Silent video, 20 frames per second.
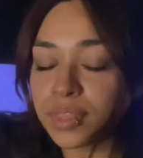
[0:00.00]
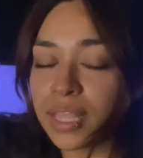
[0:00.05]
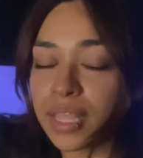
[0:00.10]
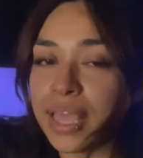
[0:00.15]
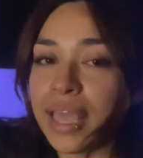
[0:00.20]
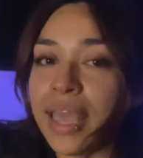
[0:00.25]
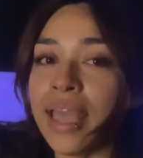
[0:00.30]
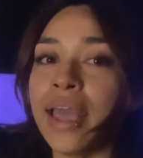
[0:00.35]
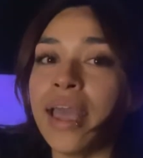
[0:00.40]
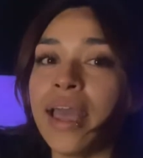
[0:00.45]

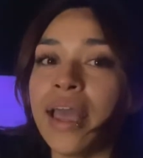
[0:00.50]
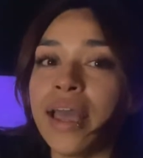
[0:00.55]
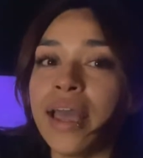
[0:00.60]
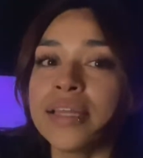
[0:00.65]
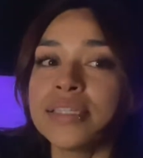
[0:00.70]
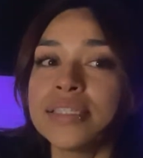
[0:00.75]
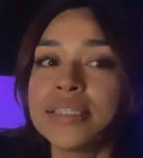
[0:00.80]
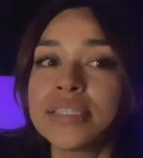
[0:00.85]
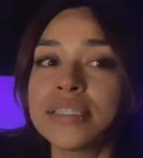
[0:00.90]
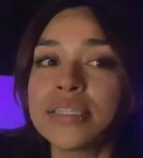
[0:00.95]

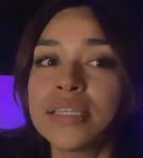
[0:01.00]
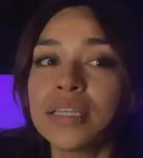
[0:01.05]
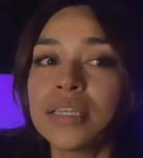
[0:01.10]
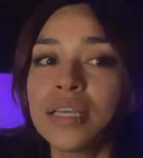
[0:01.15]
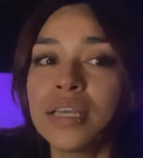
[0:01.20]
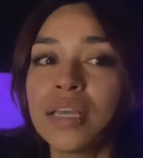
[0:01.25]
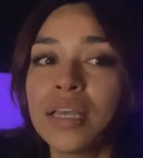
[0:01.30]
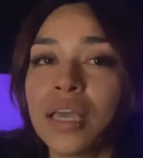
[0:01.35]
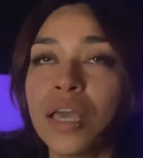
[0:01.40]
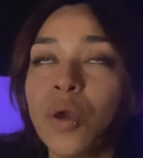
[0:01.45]
And
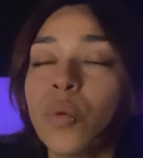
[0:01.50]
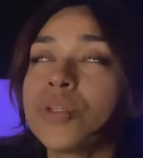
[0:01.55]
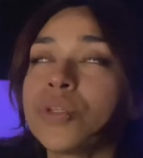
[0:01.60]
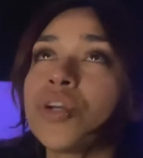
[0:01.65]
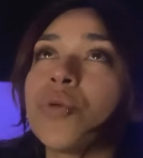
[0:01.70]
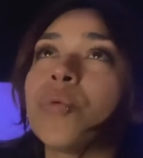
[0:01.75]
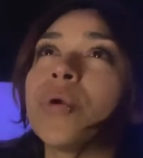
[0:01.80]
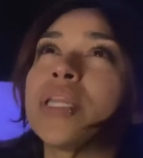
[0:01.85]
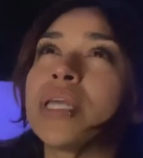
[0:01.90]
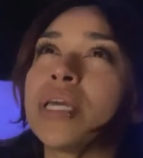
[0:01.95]
it was
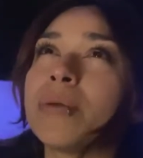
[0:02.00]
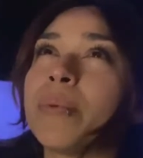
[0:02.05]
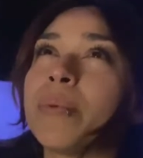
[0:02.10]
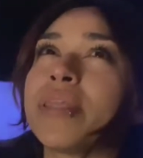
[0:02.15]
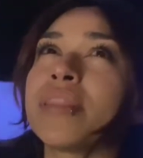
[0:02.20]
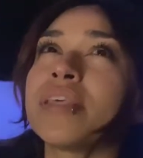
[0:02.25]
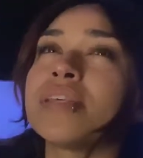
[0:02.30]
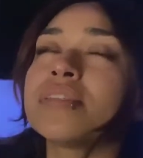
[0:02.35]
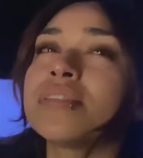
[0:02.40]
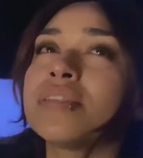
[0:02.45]
already, by
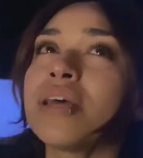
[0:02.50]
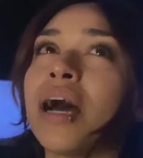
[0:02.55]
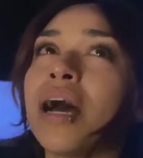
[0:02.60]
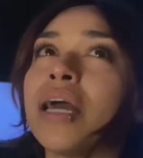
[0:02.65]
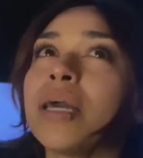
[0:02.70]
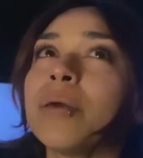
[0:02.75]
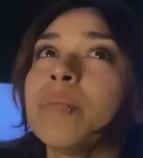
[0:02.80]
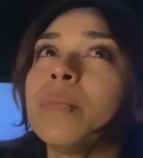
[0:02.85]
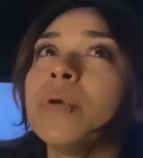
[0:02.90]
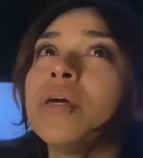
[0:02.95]
this
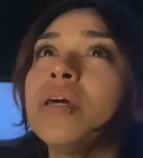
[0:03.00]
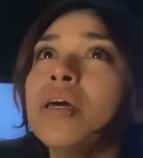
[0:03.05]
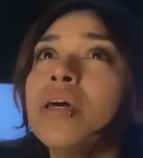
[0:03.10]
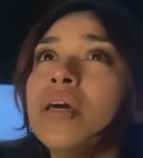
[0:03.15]
time,